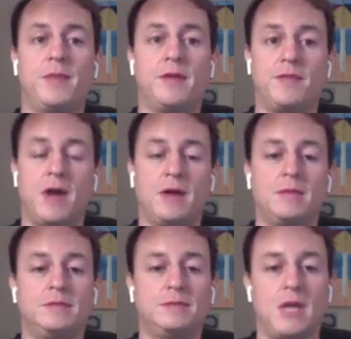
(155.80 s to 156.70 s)
If
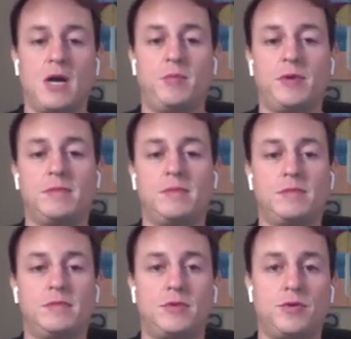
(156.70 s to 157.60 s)
not, help it
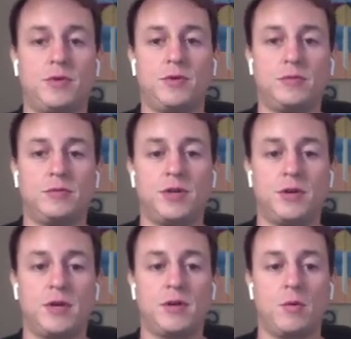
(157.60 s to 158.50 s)
through till
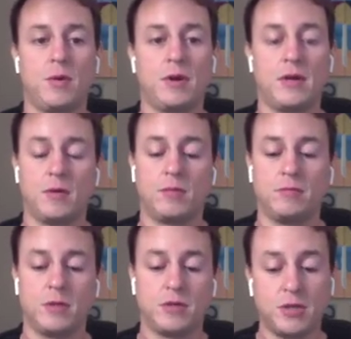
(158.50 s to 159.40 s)
you
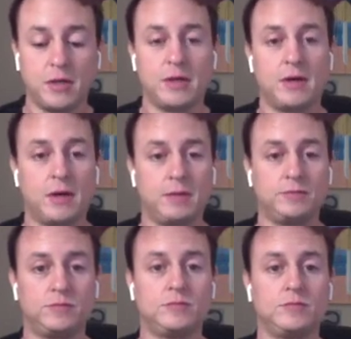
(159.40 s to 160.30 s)
till it
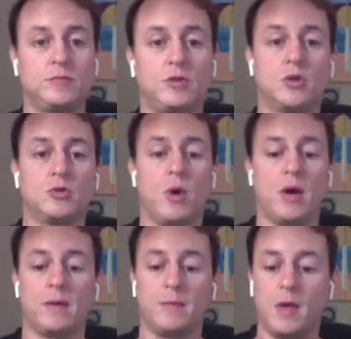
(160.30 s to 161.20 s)
goes
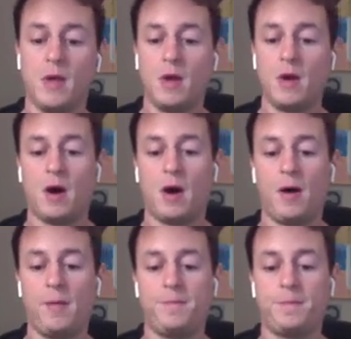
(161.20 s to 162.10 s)
away.
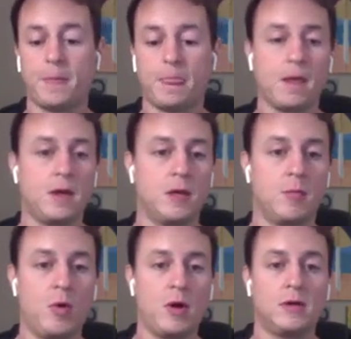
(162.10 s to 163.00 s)
Um,
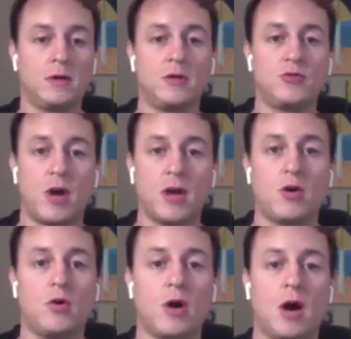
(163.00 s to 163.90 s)
Number one, try
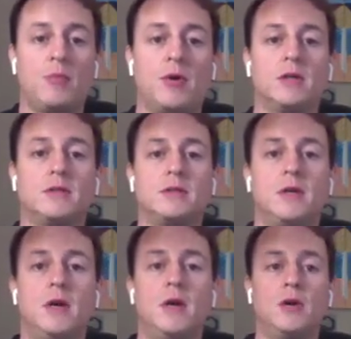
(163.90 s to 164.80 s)
cold compress.
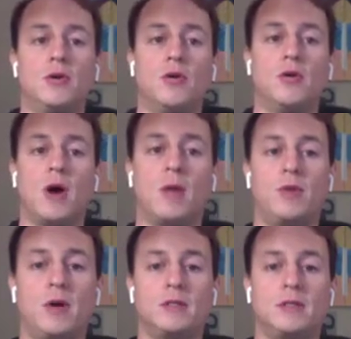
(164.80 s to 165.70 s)
Cold
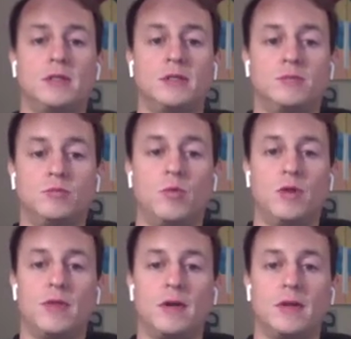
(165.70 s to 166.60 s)
compress is
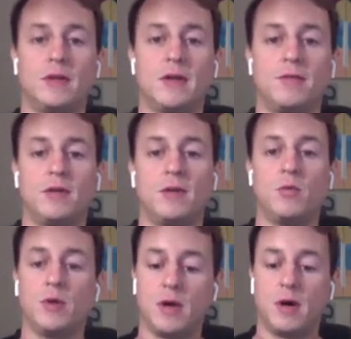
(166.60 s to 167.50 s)
one thing that definitely
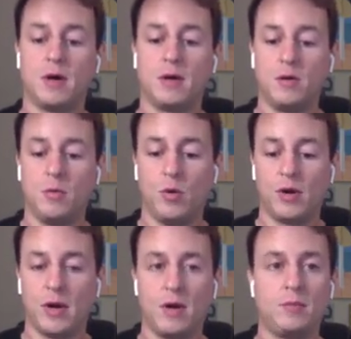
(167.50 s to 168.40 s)
would
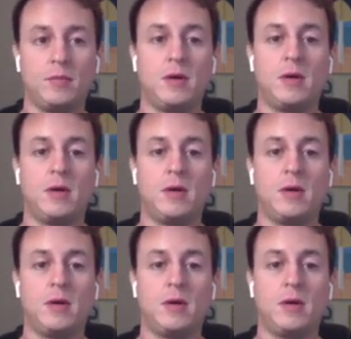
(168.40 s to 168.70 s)
help.